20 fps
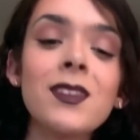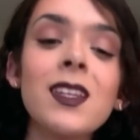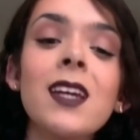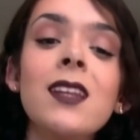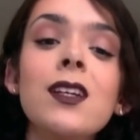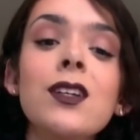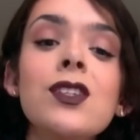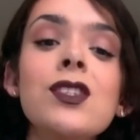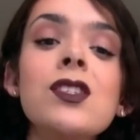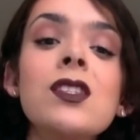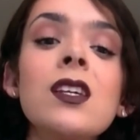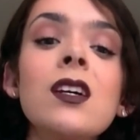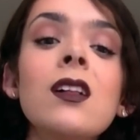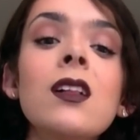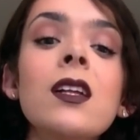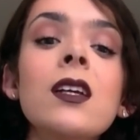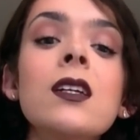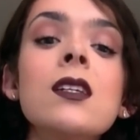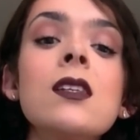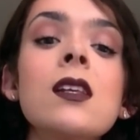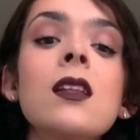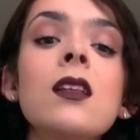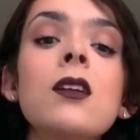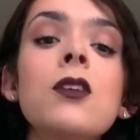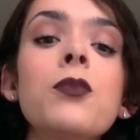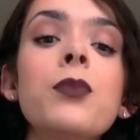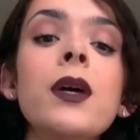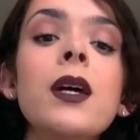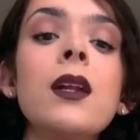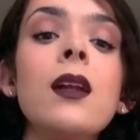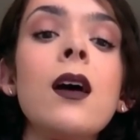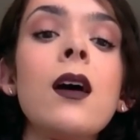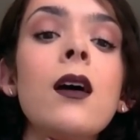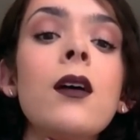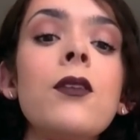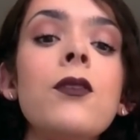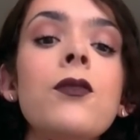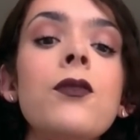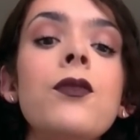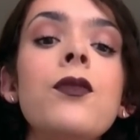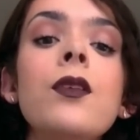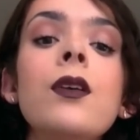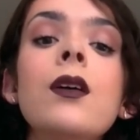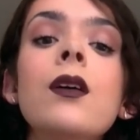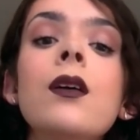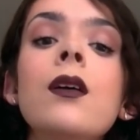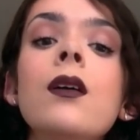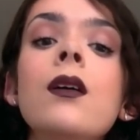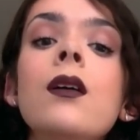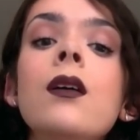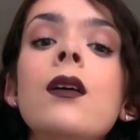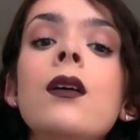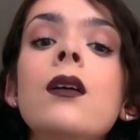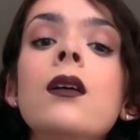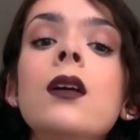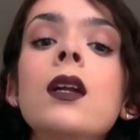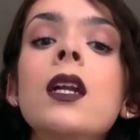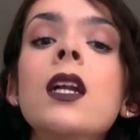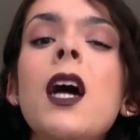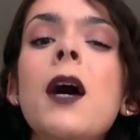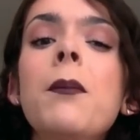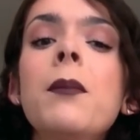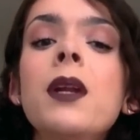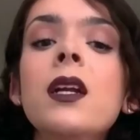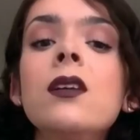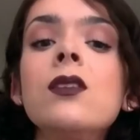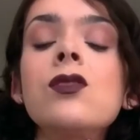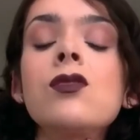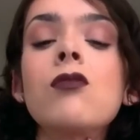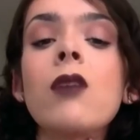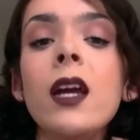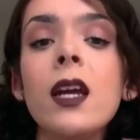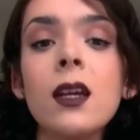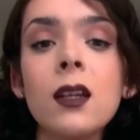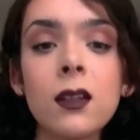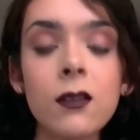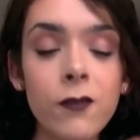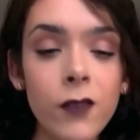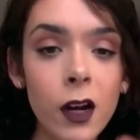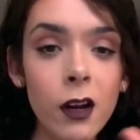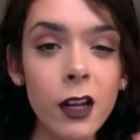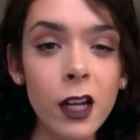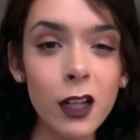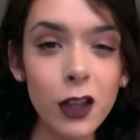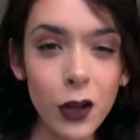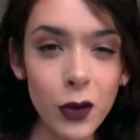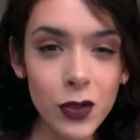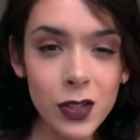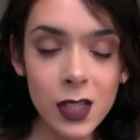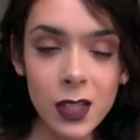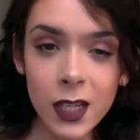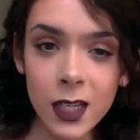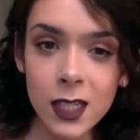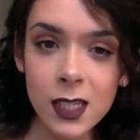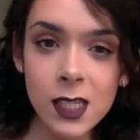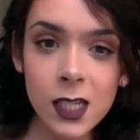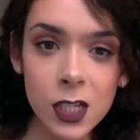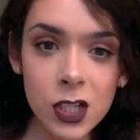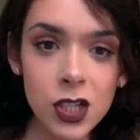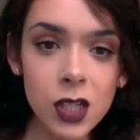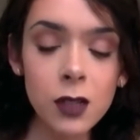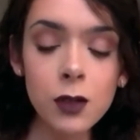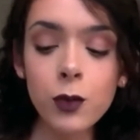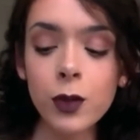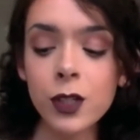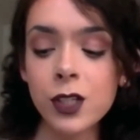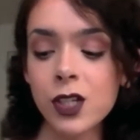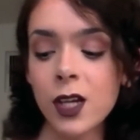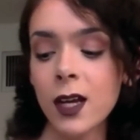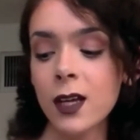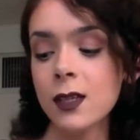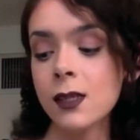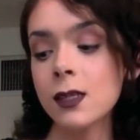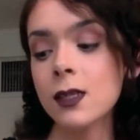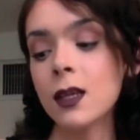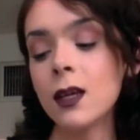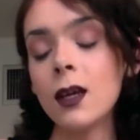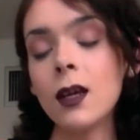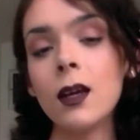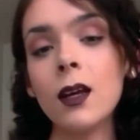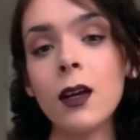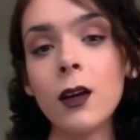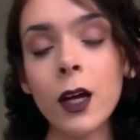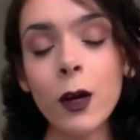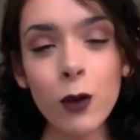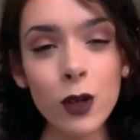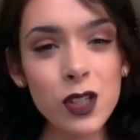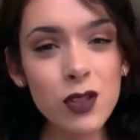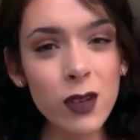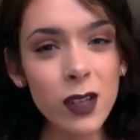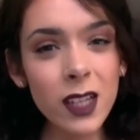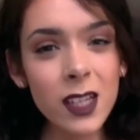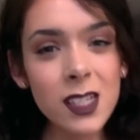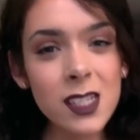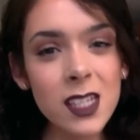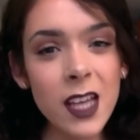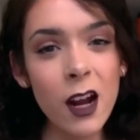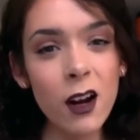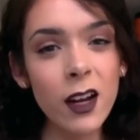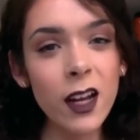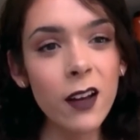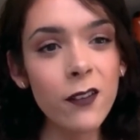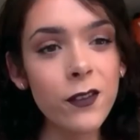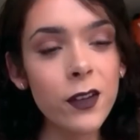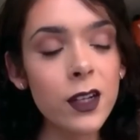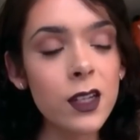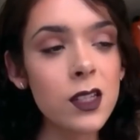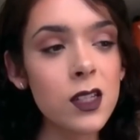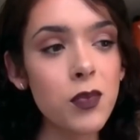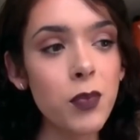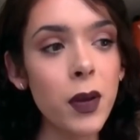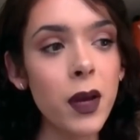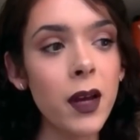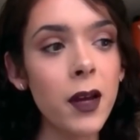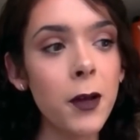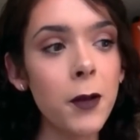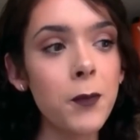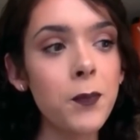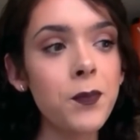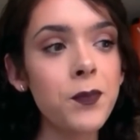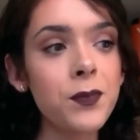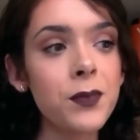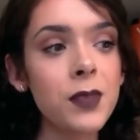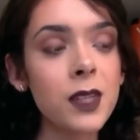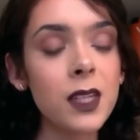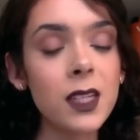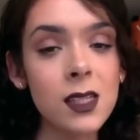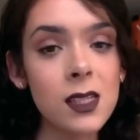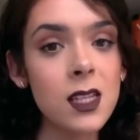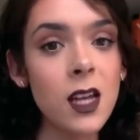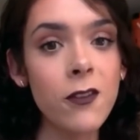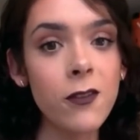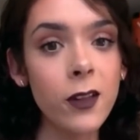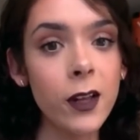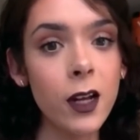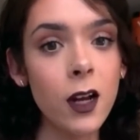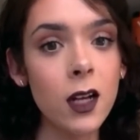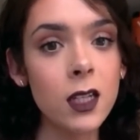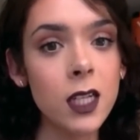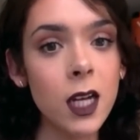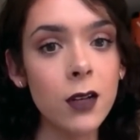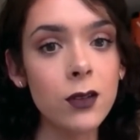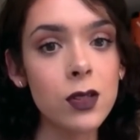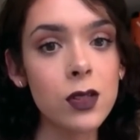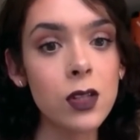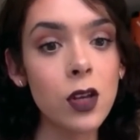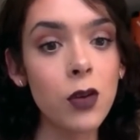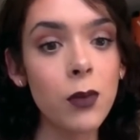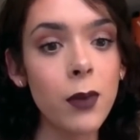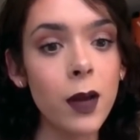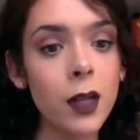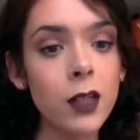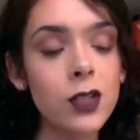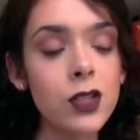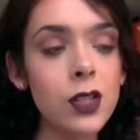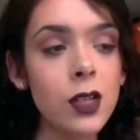And there still is a little bit of numbness right very close to the incision, which has it was really scary at first, but it's definitely gone down so much.